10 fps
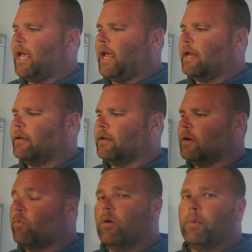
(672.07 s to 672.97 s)
and
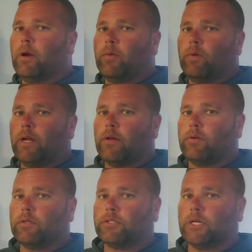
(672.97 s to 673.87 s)
uh, wheel bearing went out
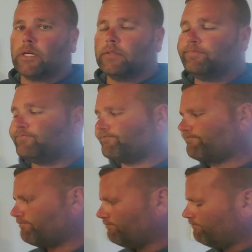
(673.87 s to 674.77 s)
on the truck.
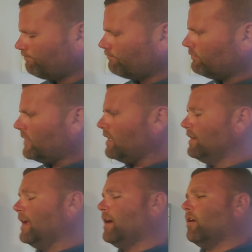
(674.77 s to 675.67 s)

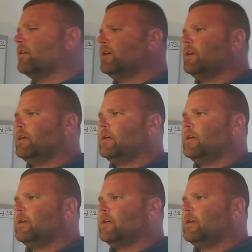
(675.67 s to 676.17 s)
Now,